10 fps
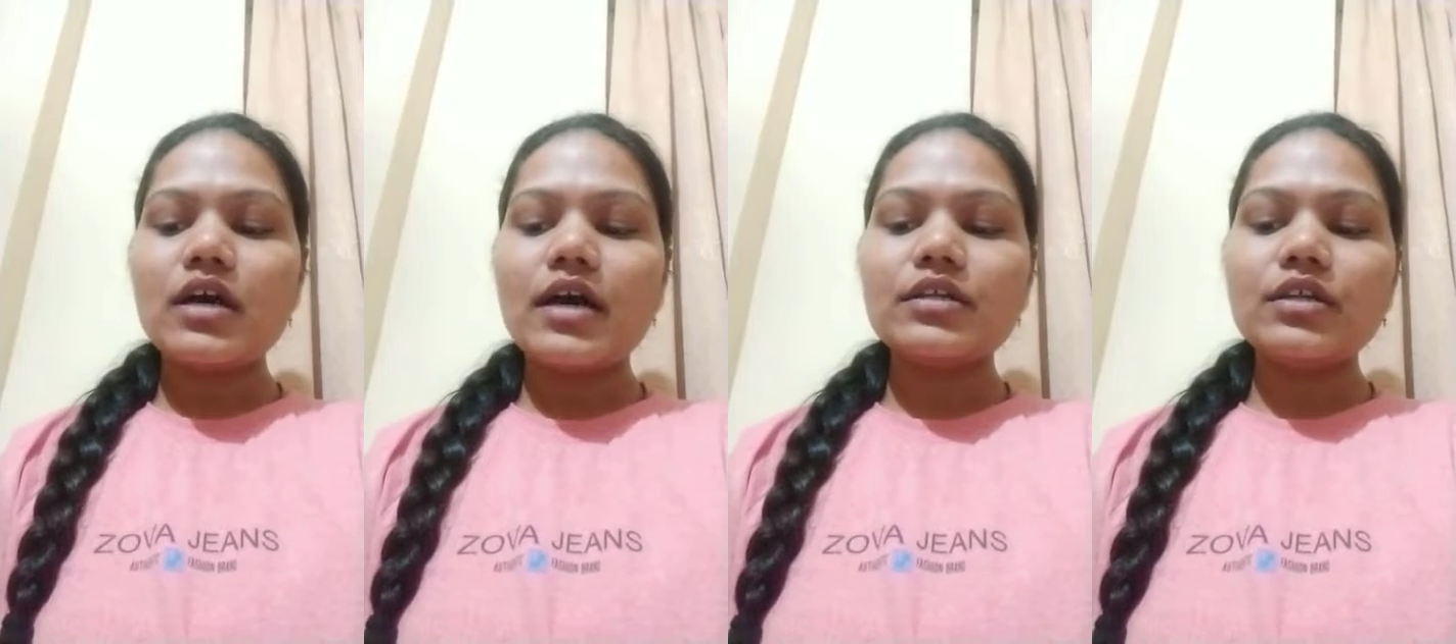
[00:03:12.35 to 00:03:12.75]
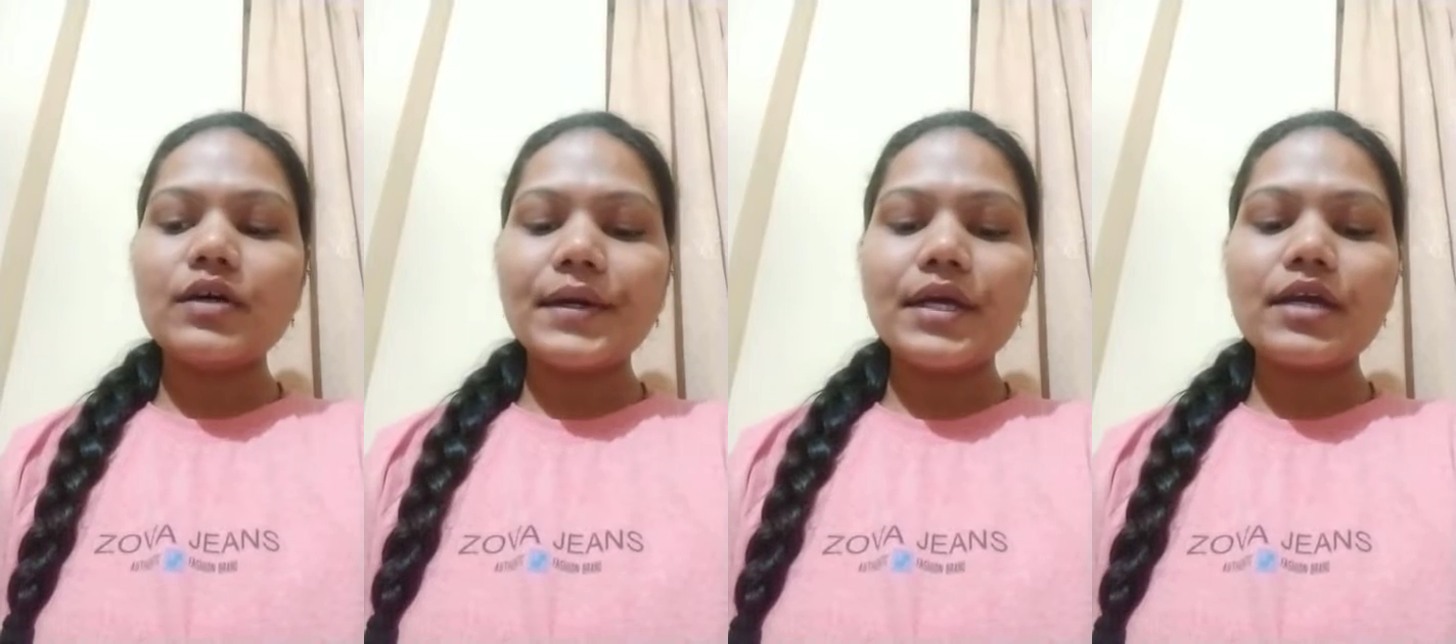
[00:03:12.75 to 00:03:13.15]
and
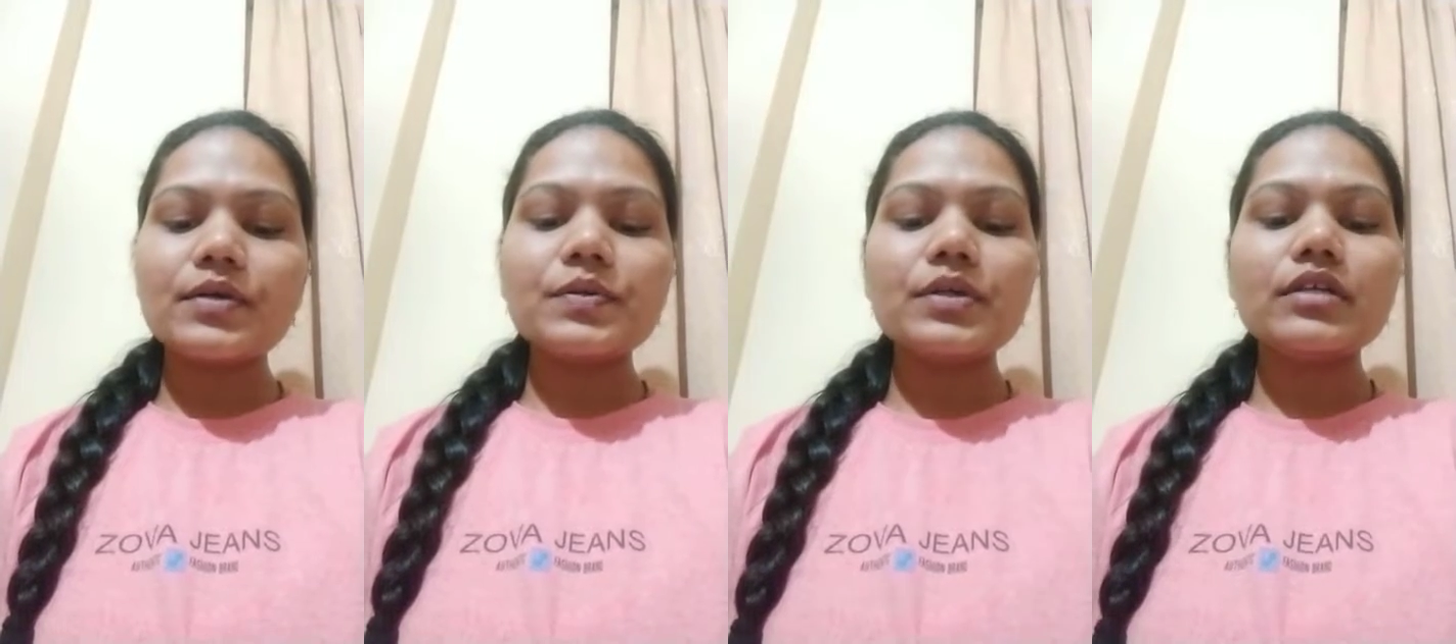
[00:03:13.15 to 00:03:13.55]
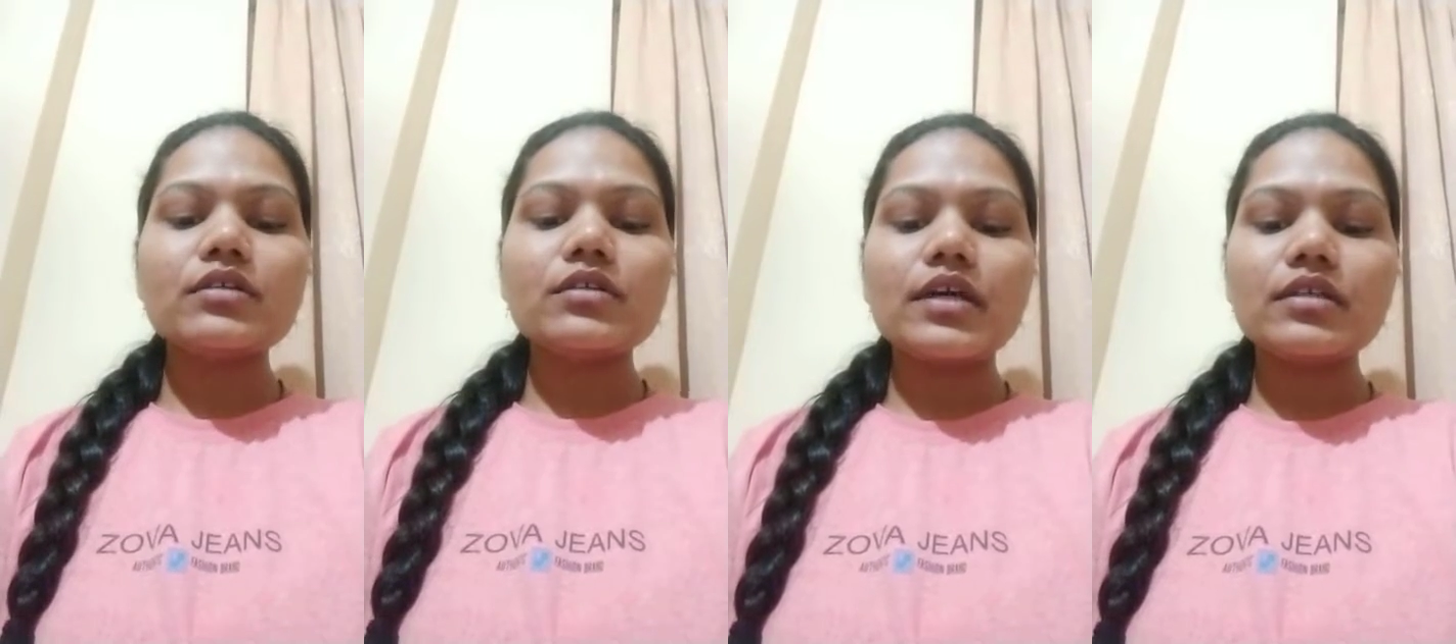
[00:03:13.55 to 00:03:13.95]

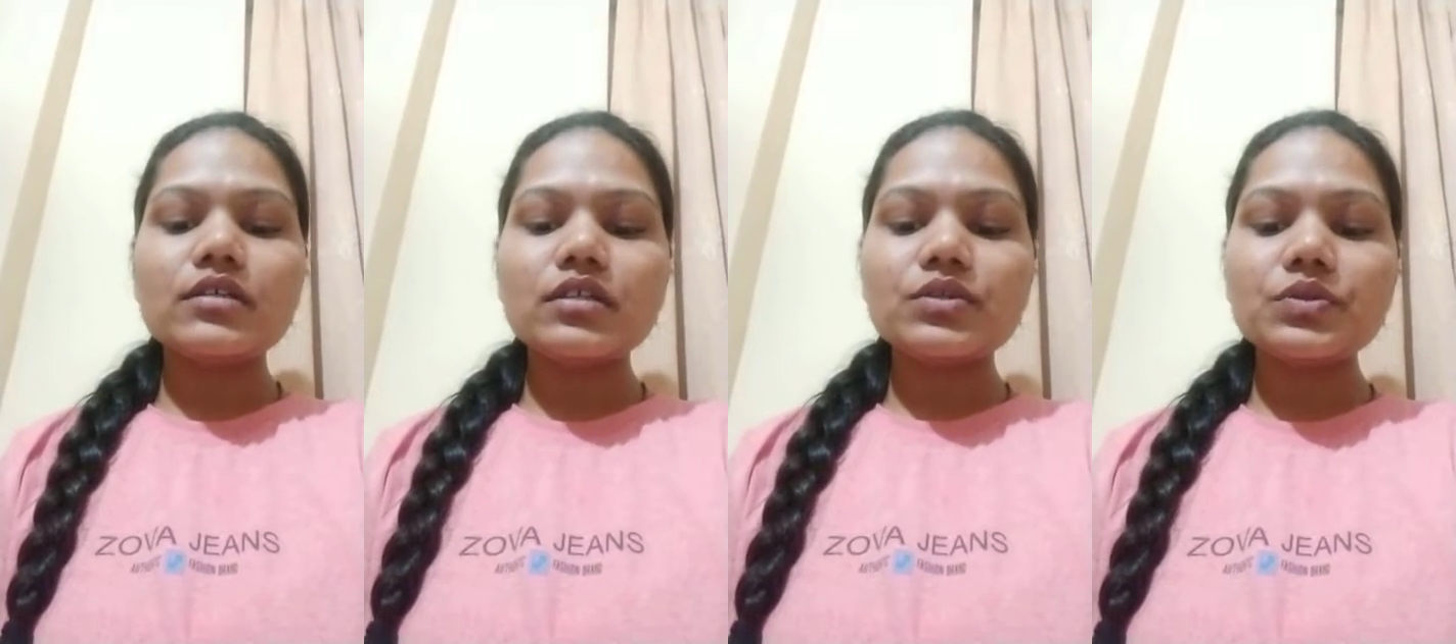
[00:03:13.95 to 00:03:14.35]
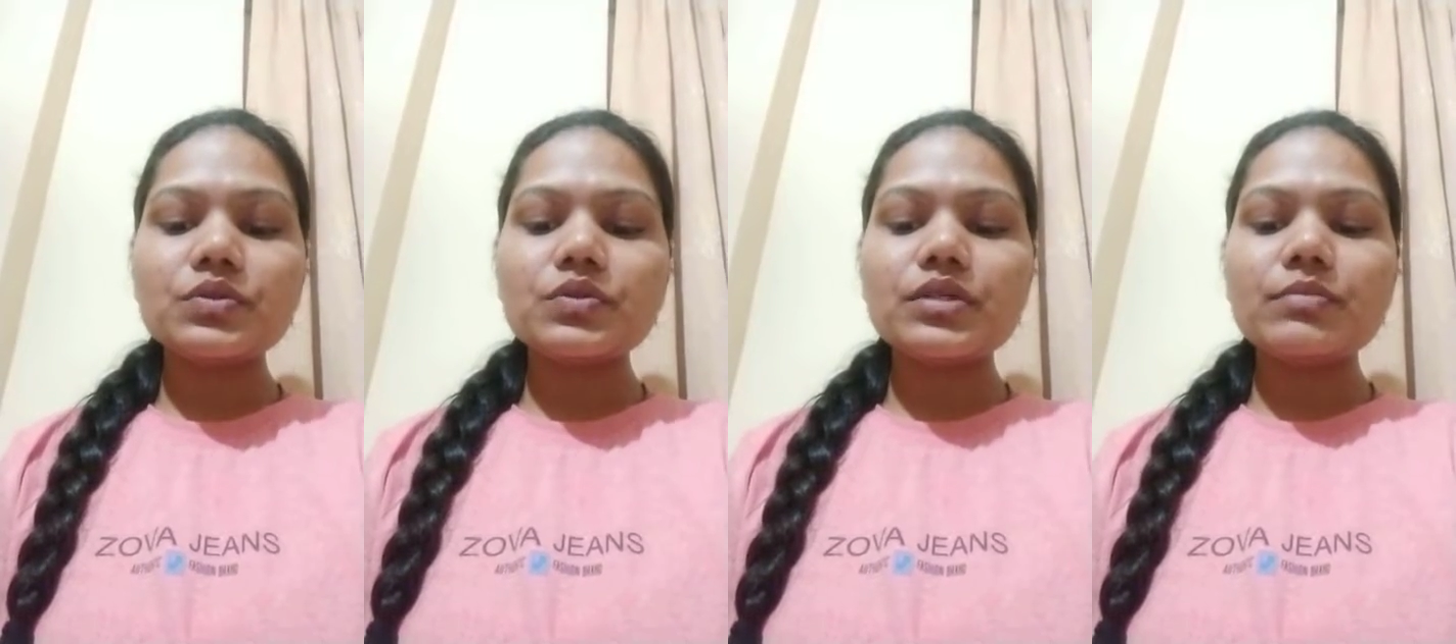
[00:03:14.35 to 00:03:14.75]
accurate and the
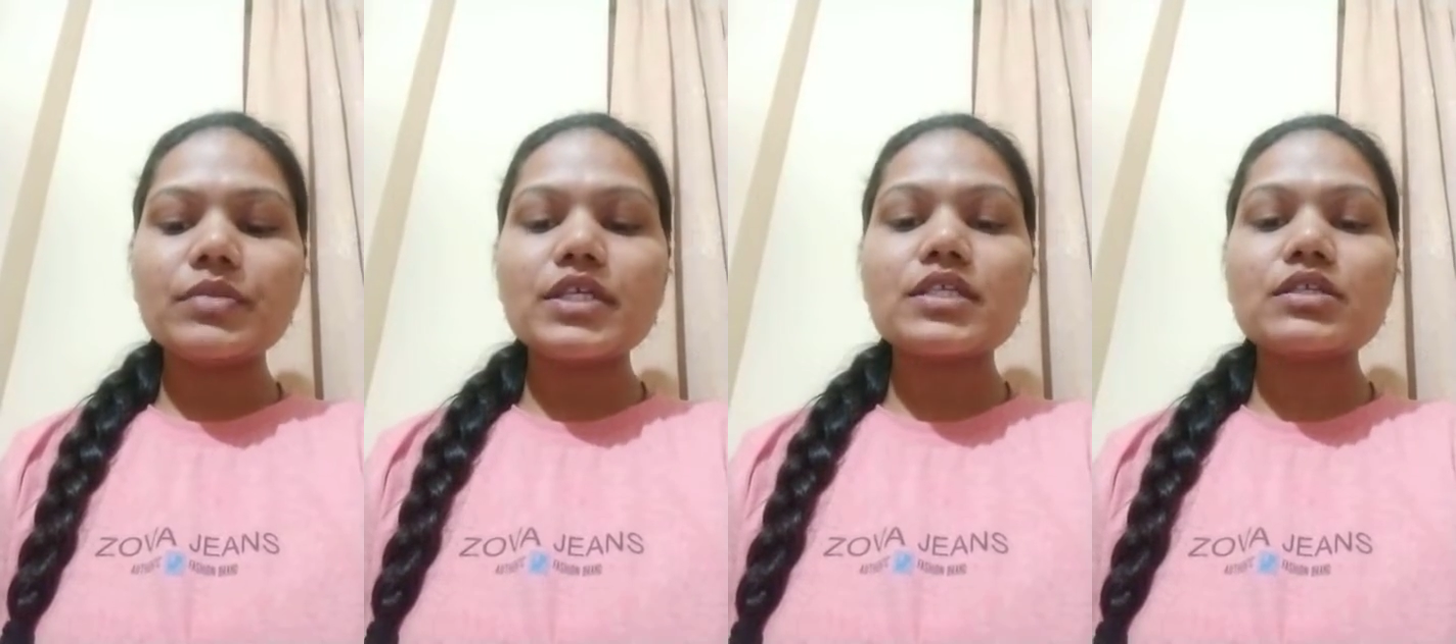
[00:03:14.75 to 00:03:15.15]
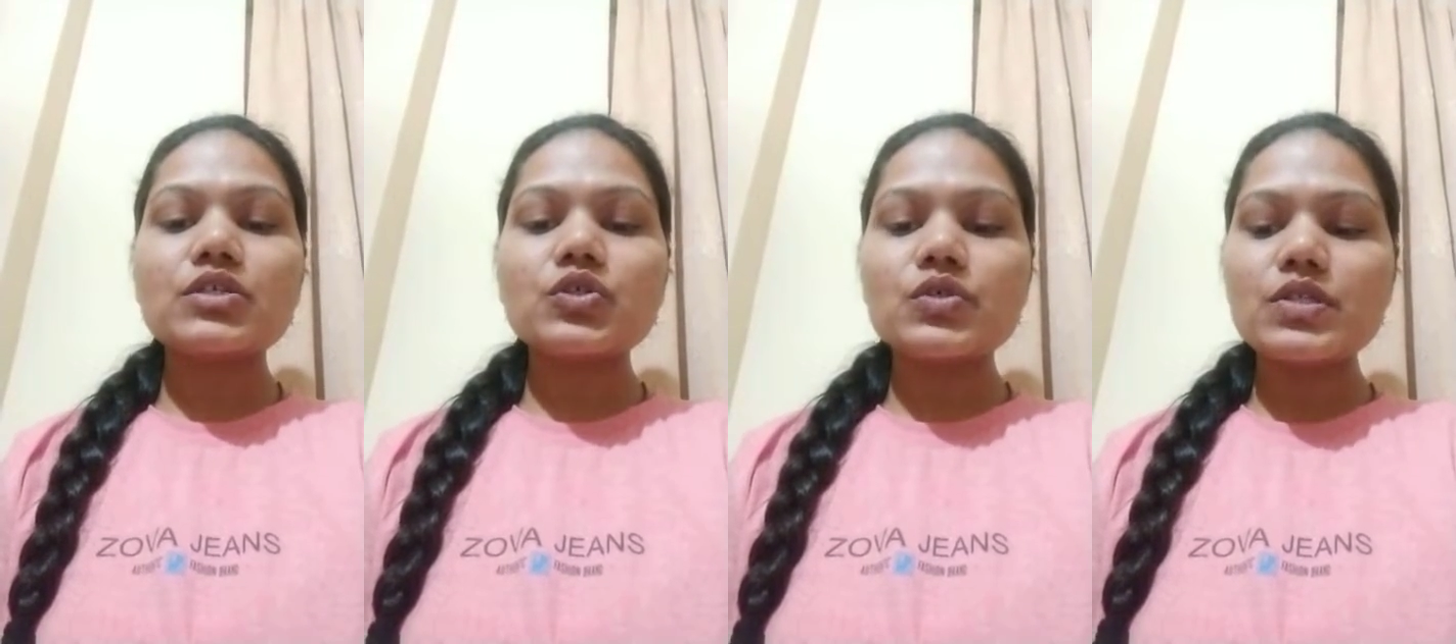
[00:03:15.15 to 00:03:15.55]
true
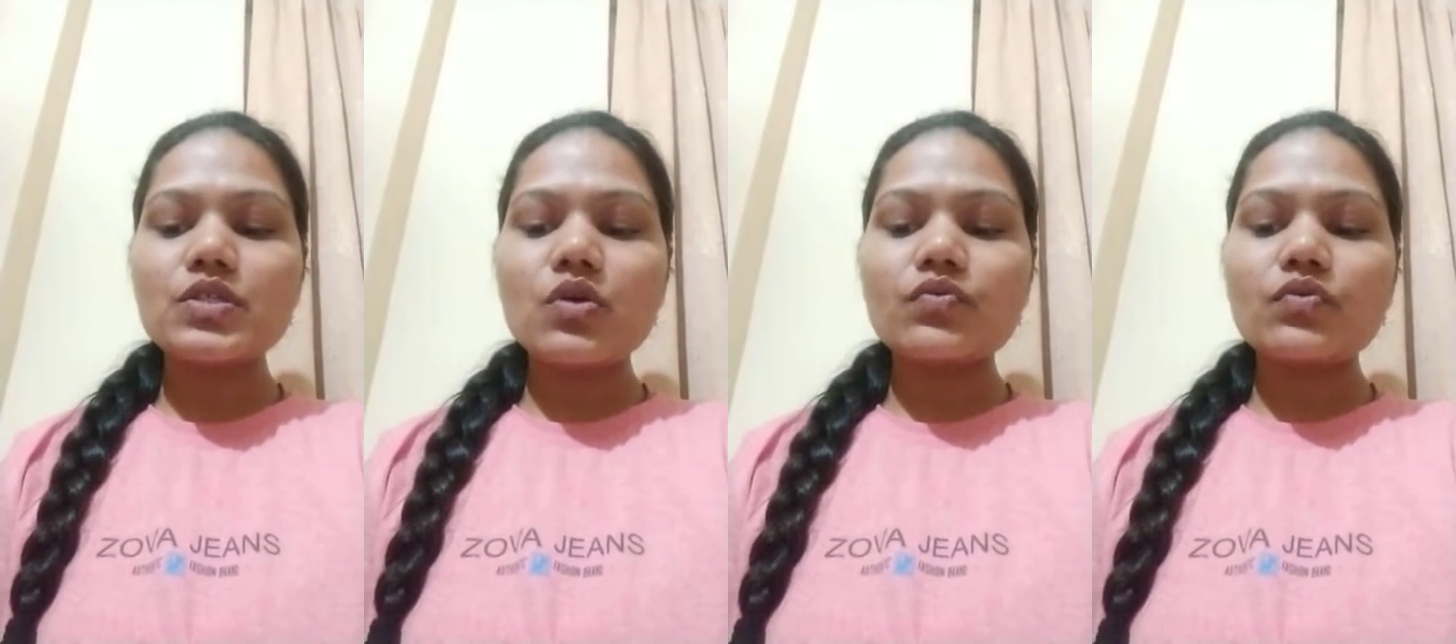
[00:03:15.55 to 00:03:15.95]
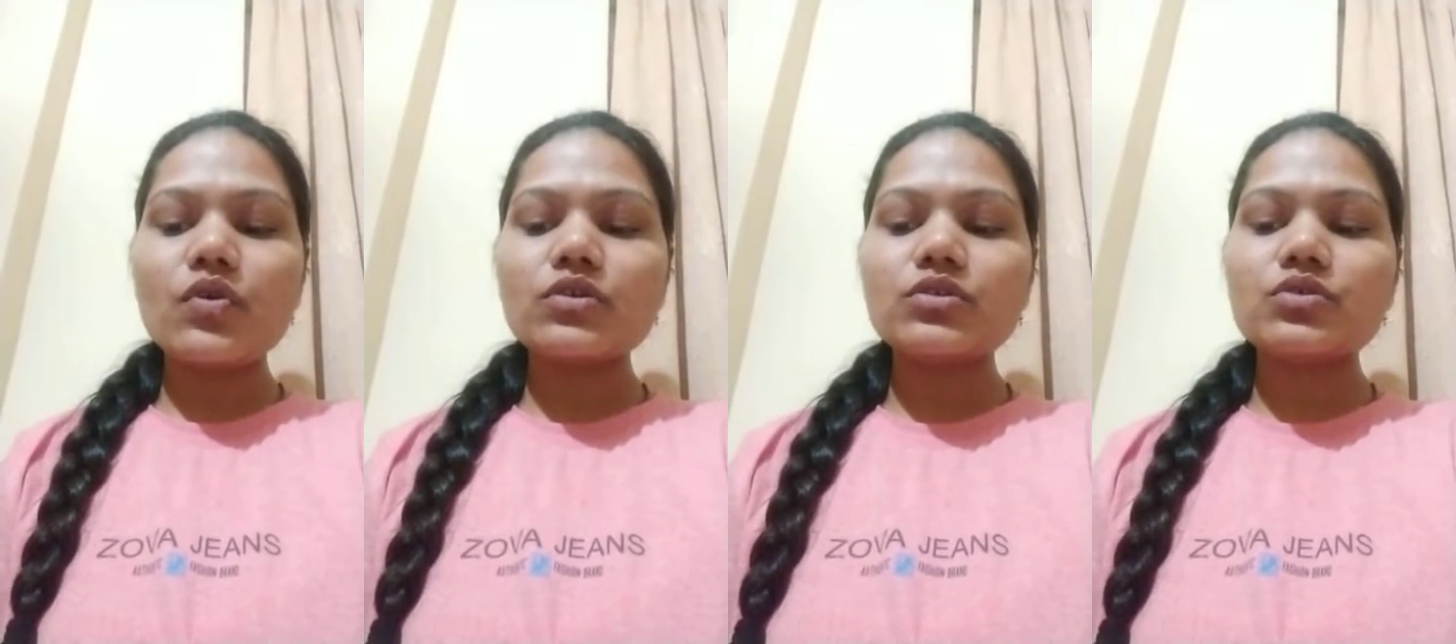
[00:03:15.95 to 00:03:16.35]
representations of what